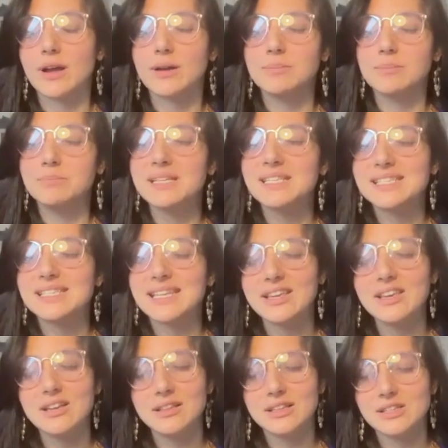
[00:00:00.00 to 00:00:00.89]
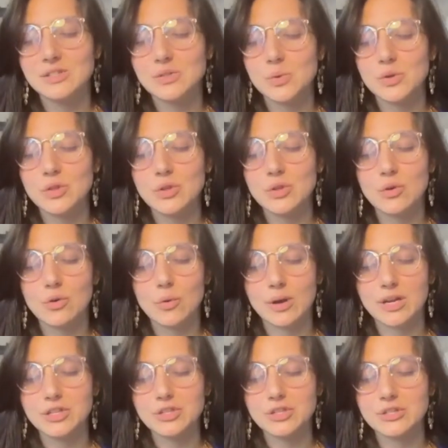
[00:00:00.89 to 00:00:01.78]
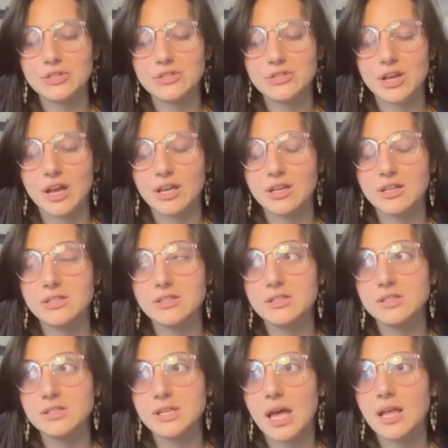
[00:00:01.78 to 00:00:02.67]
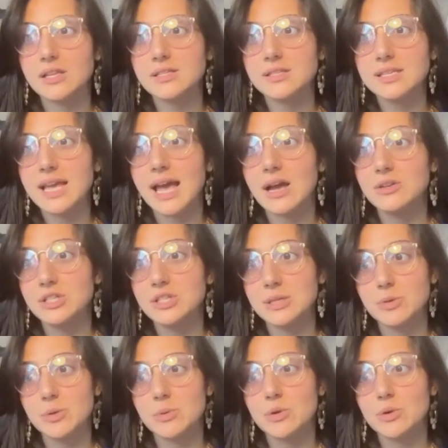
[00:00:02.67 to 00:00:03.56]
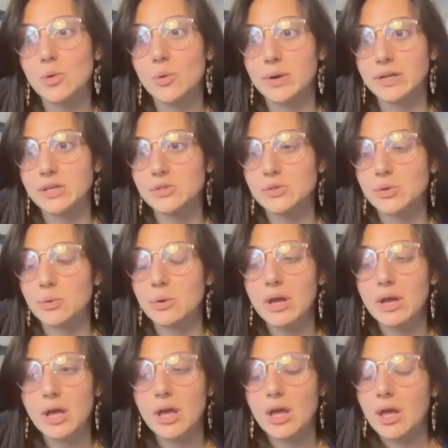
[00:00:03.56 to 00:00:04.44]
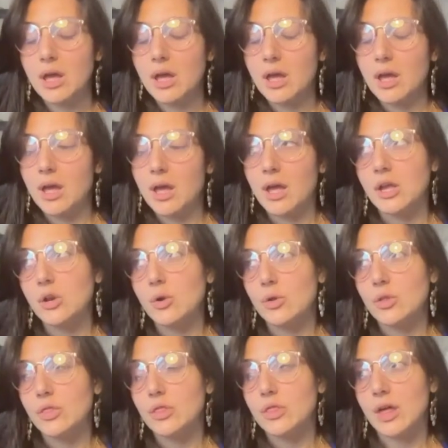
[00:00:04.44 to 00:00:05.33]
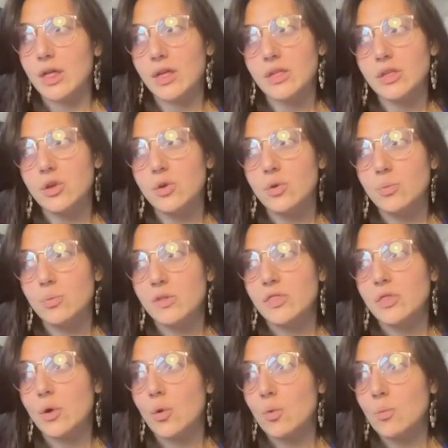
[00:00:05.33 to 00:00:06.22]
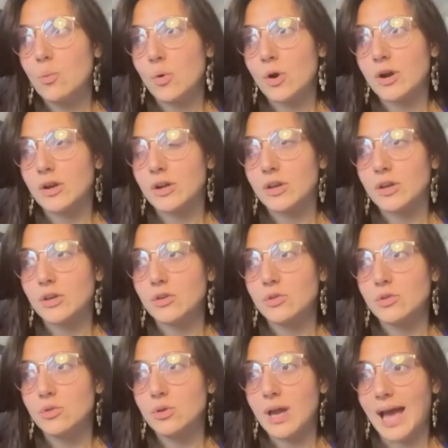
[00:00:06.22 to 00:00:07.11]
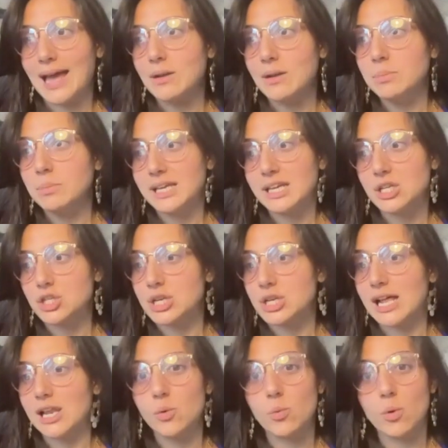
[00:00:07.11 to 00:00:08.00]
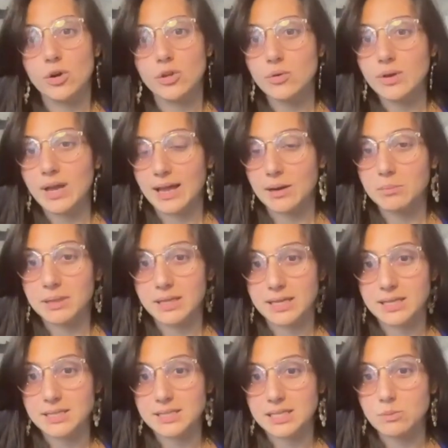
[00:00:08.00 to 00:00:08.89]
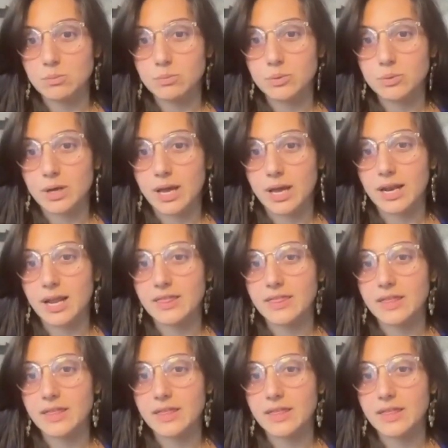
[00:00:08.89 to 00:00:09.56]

meticulous with your questions. I could see how deep you were going. So, with the homework, you can play it shallow or you can play it deep. And I